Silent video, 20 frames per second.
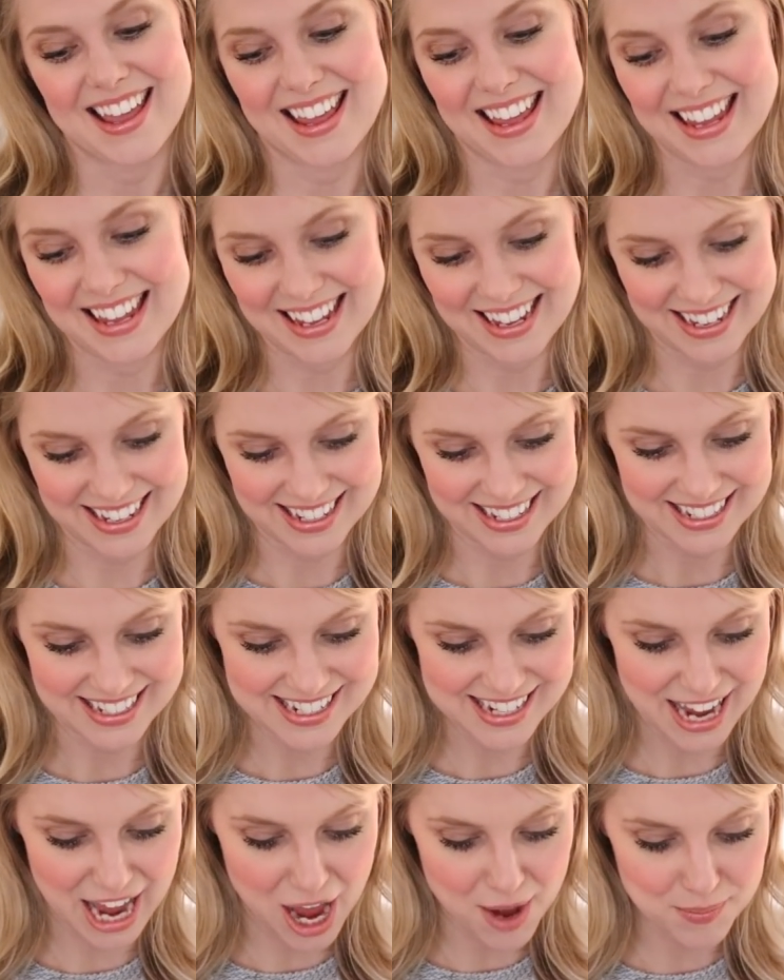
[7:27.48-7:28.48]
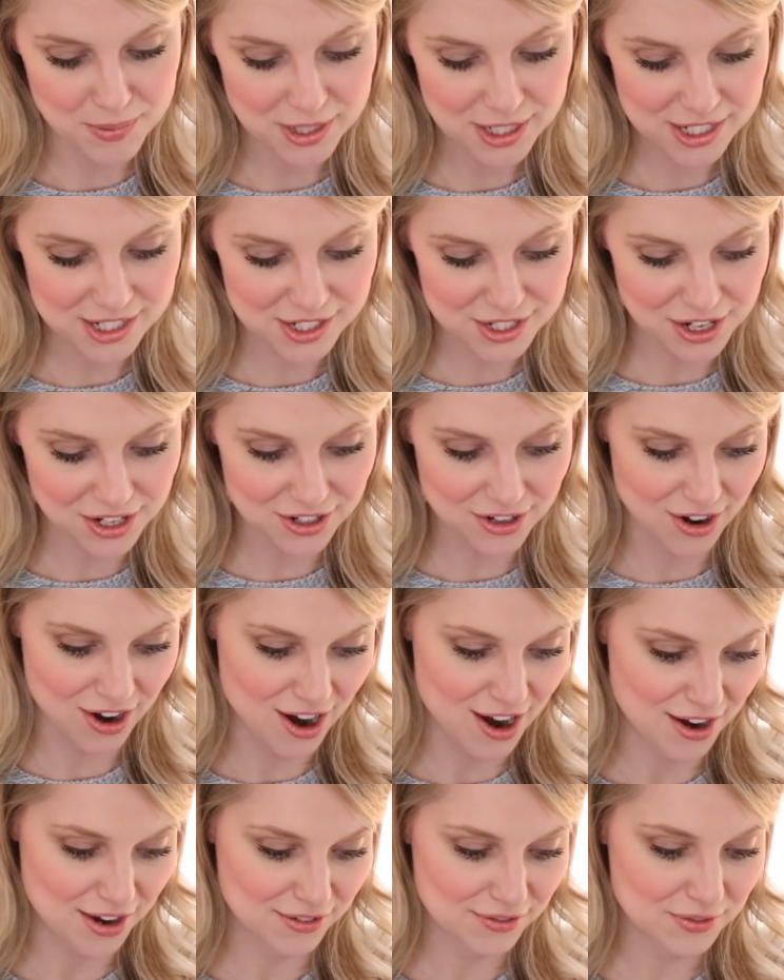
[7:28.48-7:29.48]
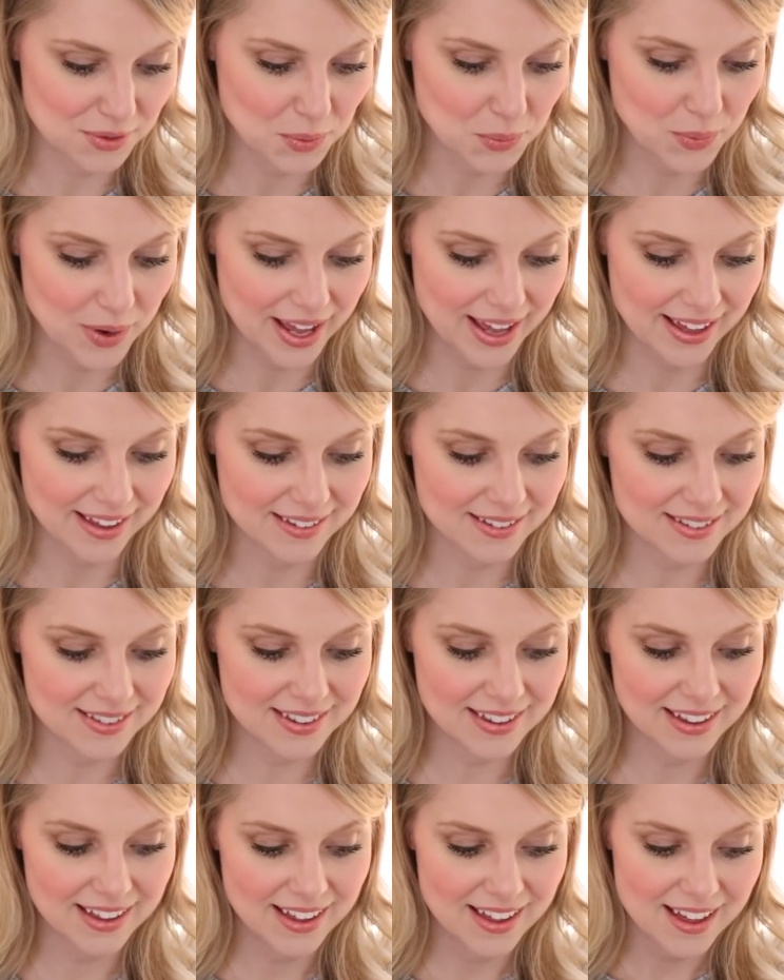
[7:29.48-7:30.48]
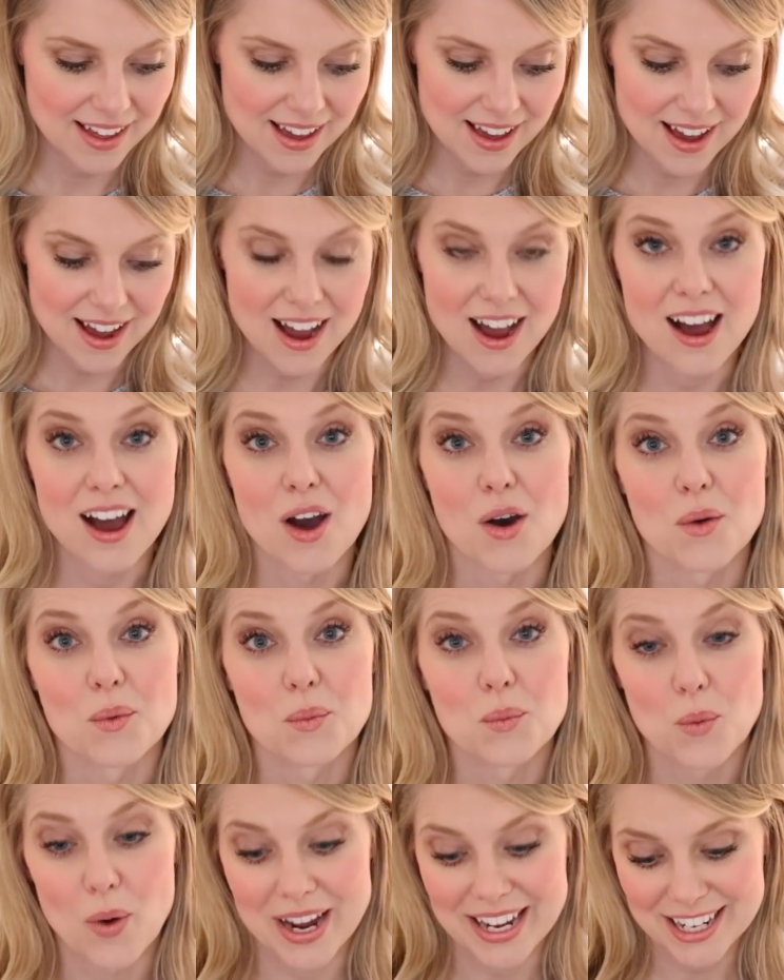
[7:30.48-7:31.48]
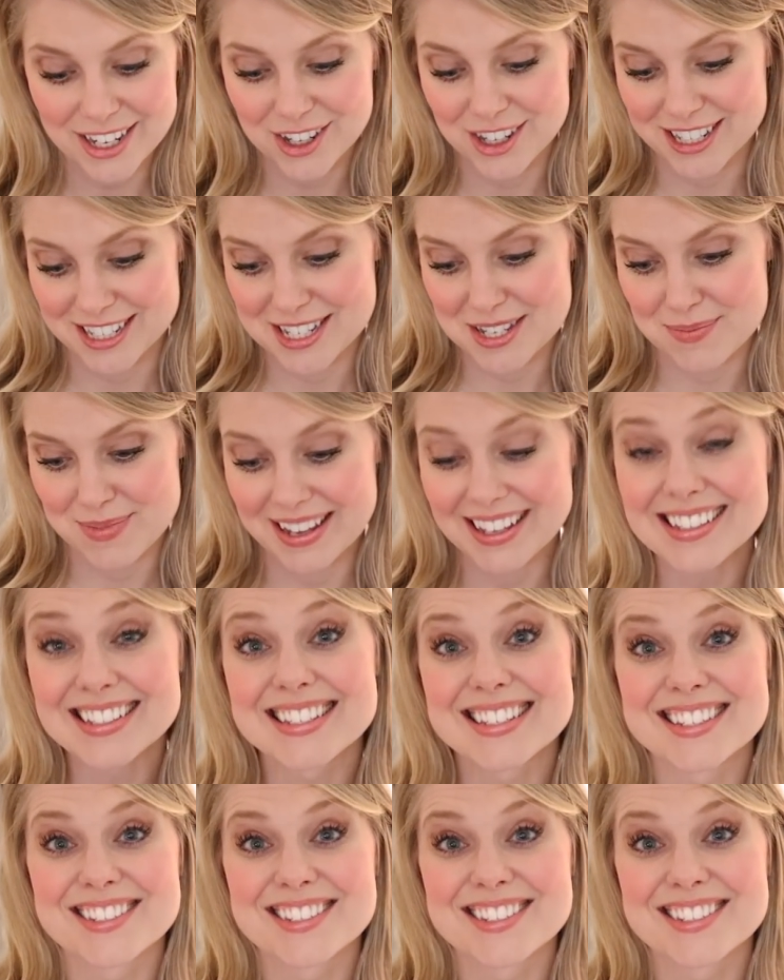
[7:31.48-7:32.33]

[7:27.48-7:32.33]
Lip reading: And I'm gonna start off with A White Christmas.